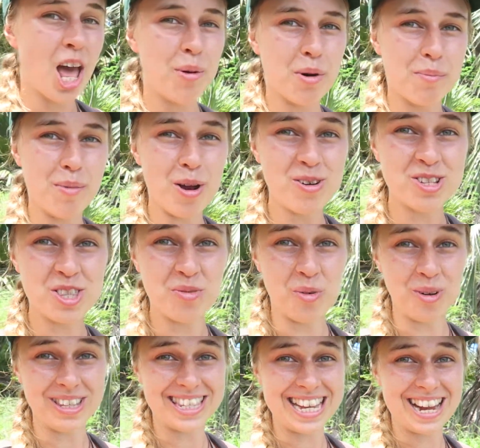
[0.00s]
but most of the
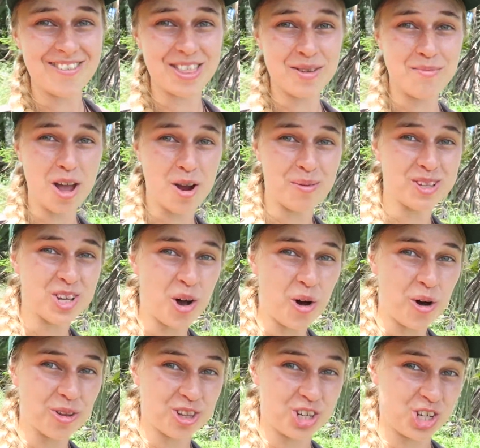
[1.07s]
ones here at the moment
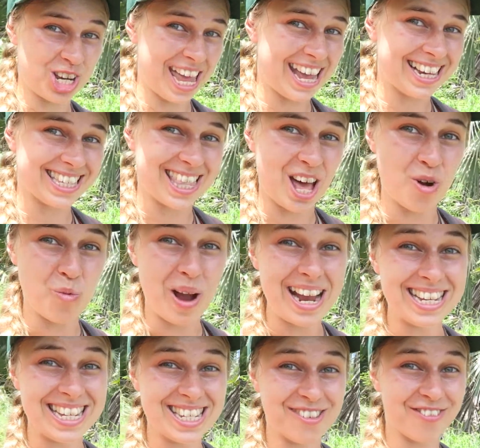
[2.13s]
are the chicks that are
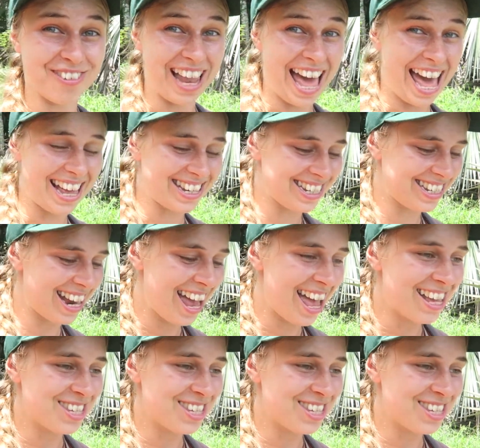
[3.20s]
waiting to fledge.